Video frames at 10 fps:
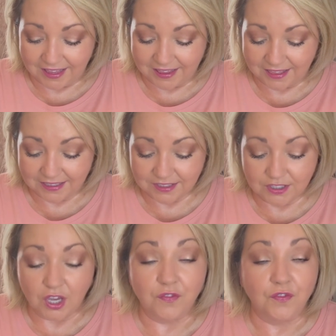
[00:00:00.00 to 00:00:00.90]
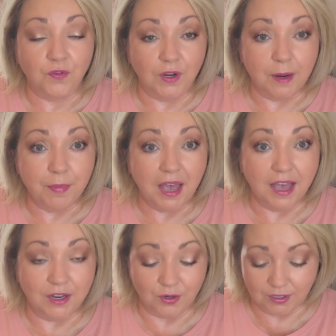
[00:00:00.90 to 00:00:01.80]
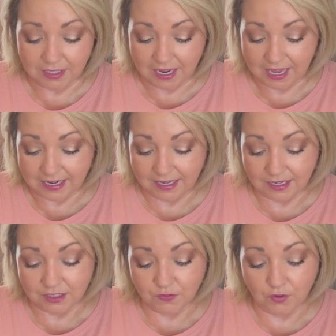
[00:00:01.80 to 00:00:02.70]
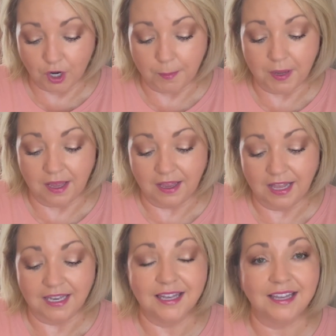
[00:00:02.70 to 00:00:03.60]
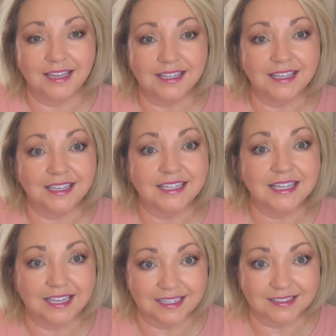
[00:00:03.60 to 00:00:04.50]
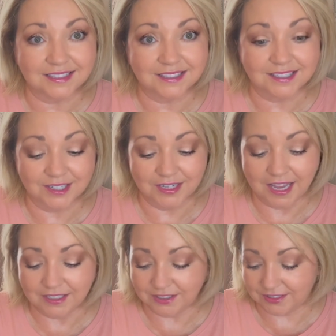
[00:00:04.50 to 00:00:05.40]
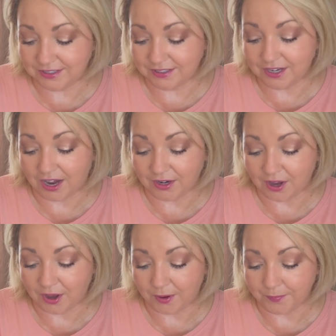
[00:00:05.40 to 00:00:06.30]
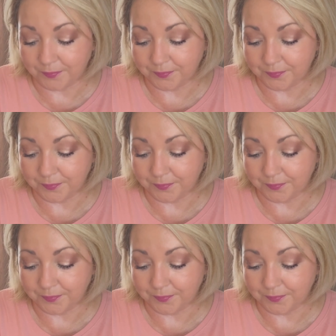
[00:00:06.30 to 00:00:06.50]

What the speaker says: This is a free pattern, and it is from LilyKnits.com.